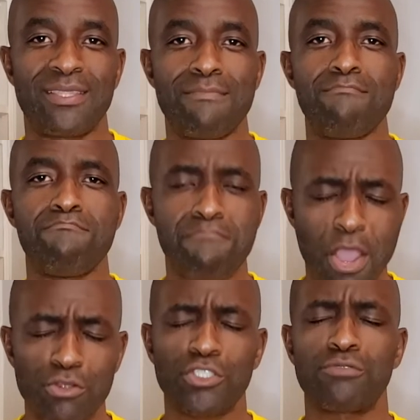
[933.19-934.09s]
the
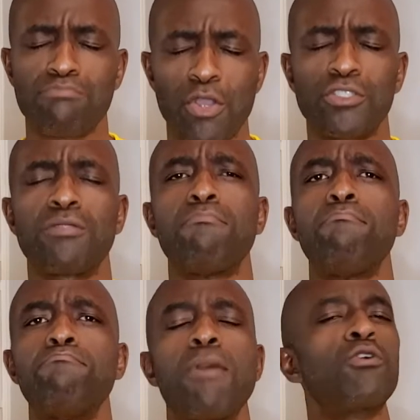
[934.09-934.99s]

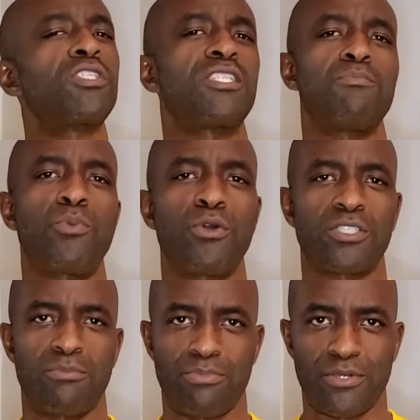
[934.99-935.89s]
most
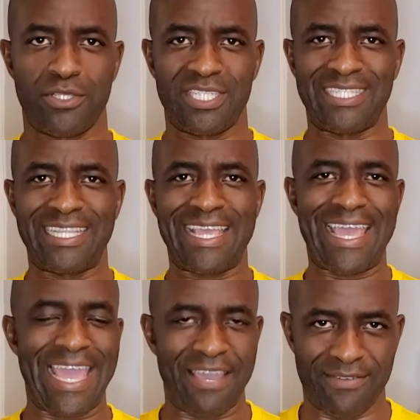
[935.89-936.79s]
important person
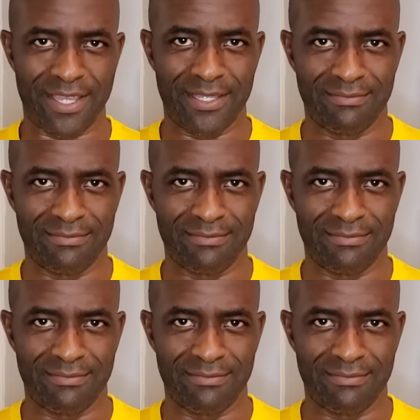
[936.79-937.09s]
ever.